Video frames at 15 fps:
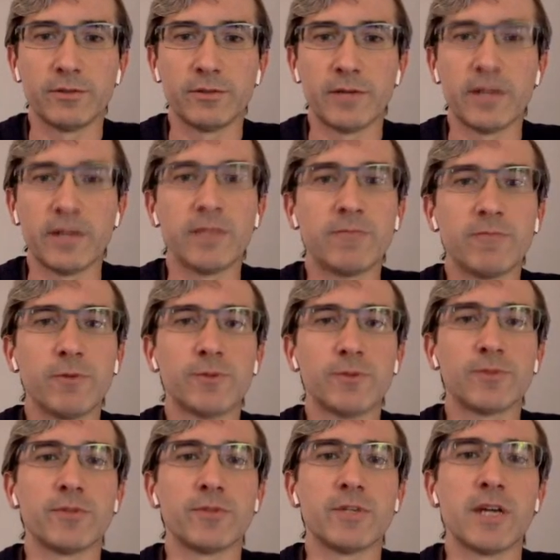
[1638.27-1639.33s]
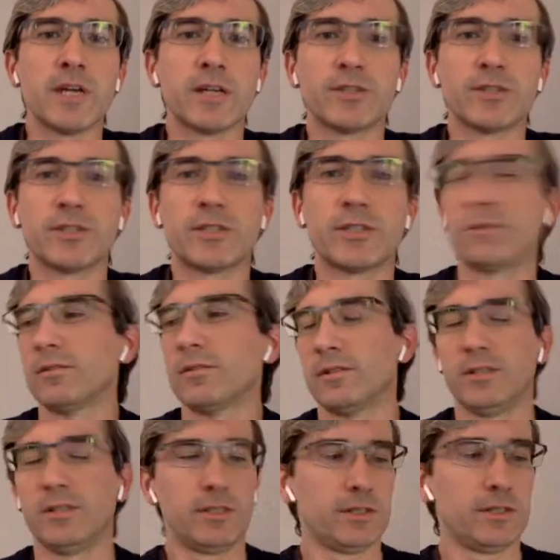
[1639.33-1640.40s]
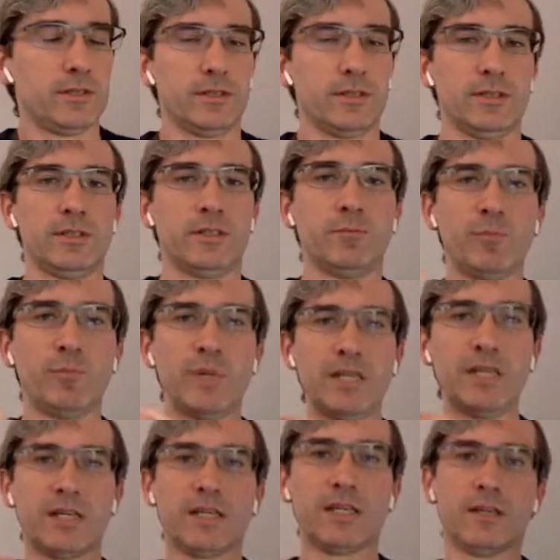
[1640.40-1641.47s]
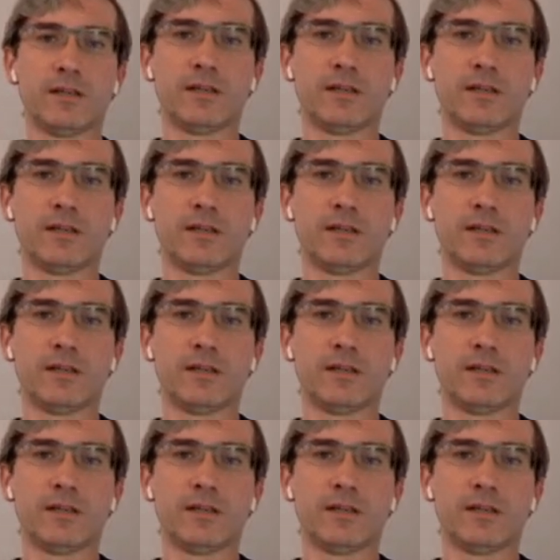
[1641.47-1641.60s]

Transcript: any votes for the next peak here.